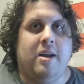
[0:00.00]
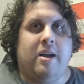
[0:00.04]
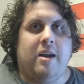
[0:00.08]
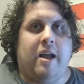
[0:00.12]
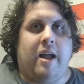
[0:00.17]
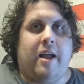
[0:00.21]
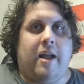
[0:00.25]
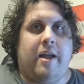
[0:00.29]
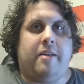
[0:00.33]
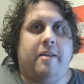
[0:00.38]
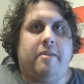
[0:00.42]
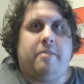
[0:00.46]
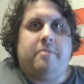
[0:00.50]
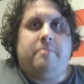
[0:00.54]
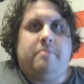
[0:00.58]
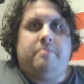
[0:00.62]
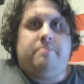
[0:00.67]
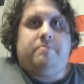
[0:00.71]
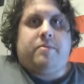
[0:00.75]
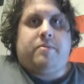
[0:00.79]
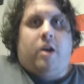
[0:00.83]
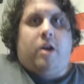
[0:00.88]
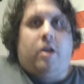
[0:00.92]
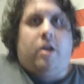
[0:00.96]
And
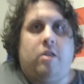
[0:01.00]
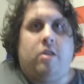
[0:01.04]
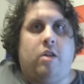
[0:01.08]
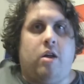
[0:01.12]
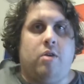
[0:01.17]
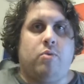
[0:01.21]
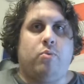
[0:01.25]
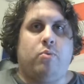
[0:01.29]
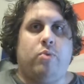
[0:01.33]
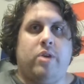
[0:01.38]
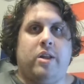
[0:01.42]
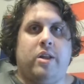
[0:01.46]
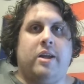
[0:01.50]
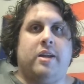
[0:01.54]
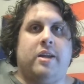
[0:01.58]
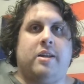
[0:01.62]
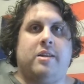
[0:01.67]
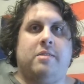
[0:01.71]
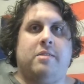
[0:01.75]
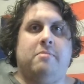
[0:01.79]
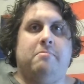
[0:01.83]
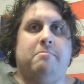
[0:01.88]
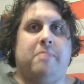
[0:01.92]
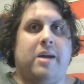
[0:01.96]
along with
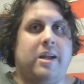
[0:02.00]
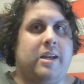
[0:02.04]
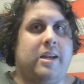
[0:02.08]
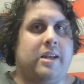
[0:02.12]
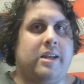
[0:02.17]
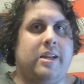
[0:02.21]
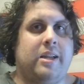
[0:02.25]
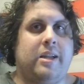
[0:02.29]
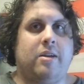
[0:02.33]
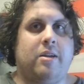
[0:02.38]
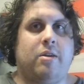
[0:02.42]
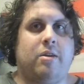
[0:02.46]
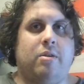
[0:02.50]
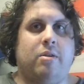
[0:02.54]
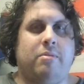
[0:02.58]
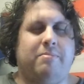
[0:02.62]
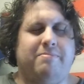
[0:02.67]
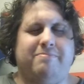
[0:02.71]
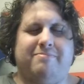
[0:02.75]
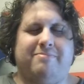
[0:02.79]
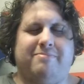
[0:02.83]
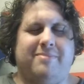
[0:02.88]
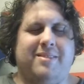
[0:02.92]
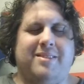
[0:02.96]
it, my dear,
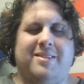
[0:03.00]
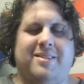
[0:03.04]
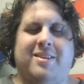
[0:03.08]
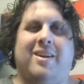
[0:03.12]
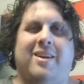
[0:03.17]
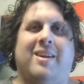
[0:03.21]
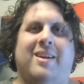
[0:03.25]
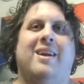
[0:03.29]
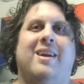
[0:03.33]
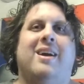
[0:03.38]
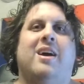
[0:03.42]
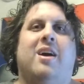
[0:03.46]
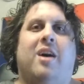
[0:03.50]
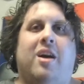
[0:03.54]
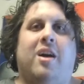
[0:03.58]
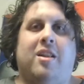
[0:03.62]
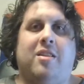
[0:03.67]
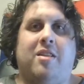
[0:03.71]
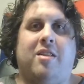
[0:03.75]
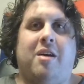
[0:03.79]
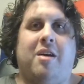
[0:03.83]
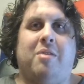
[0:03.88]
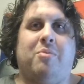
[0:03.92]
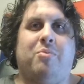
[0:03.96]
sorry,
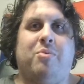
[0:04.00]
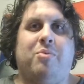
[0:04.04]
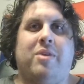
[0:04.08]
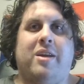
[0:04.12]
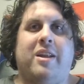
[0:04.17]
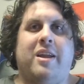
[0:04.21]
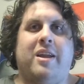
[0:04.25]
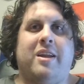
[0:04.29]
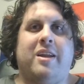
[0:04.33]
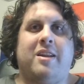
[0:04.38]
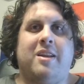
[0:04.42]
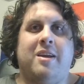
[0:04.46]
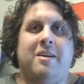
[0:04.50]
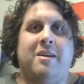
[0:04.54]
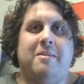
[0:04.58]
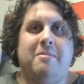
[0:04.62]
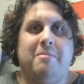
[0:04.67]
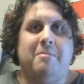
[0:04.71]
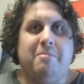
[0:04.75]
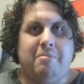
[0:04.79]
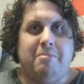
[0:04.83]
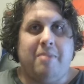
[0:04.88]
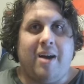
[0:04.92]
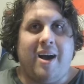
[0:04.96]
along with it,
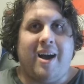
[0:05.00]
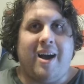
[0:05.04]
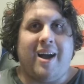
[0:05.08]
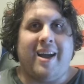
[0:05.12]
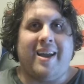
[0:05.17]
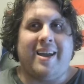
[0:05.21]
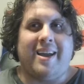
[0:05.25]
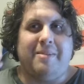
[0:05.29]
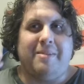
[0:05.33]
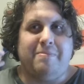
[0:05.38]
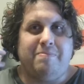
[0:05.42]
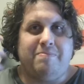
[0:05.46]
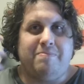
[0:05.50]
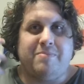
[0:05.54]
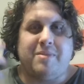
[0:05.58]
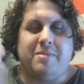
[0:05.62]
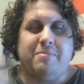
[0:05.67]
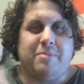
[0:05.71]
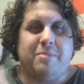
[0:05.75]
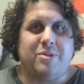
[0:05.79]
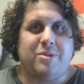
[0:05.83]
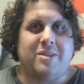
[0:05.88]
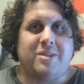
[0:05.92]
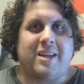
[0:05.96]
my
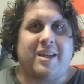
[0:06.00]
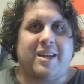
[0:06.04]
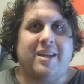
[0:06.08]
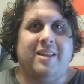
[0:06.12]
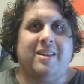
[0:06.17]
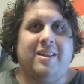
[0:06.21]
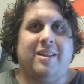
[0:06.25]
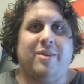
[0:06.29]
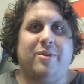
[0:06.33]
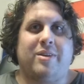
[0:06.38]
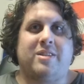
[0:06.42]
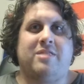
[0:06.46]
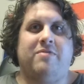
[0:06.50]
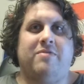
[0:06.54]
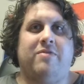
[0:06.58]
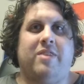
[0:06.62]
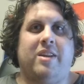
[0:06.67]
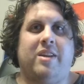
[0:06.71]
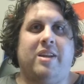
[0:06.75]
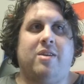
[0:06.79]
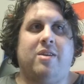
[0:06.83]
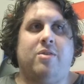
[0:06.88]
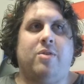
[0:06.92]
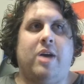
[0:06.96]
music and lyrics
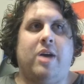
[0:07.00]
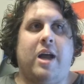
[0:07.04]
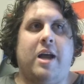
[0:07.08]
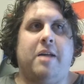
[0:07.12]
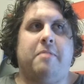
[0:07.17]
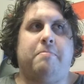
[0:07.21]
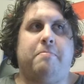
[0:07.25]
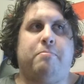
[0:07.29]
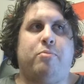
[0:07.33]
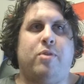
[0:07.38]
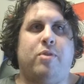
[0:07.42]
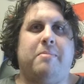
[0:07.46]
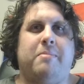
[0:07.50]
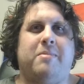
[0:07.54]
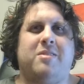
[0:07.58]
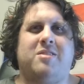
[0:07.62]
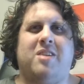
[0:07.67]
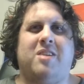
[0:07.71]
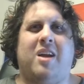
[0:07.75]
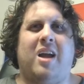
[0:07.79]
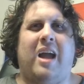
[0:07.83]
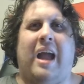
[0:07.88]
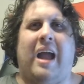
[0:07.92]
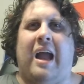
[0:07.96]
video and pretty
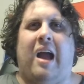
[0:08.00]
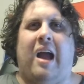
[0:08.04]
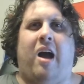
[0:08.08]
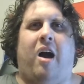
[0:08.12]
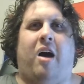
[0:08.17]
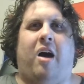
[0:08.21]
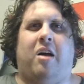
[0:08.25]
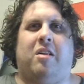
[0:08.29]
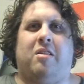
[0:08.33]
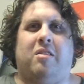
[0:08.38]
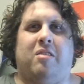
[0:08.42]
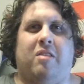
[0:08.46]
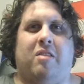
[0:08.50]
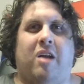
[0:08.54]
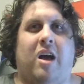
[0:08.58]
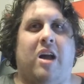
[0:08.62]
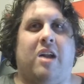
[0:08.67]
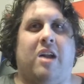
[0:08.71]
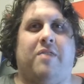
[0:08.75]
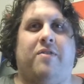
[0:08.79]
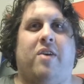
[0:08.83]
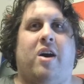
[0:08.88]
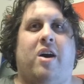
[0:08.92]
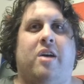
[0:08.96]
much a lot
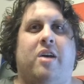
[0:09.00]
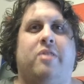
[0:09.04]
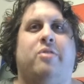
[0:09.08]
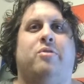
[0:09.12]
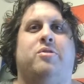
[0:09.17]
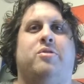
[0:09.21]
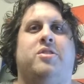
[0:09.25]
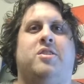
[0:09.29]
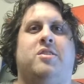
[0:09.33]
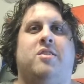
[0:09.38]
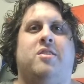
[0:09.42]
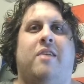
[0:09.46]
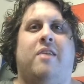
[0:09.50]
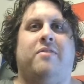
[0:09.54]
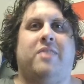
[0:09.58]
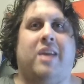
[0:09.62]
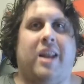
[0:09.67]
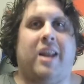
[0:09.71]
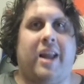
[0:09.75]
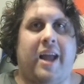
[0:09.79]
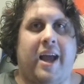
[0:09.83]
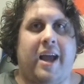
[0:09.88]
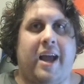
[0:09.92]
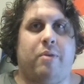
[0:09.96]
of other stuff
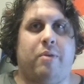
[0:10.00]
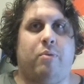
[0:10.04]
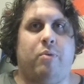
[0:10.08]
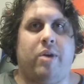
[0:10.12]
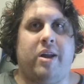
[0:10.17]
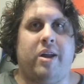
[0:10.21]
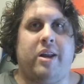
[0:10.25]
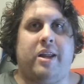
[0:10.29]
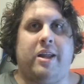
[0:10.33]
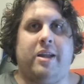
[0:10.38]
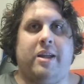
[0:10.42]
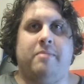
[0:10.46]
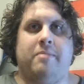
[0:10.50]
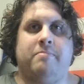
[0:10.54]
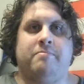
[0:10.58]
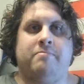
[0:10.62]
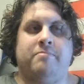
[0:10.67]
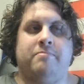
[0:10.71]
that I had ready.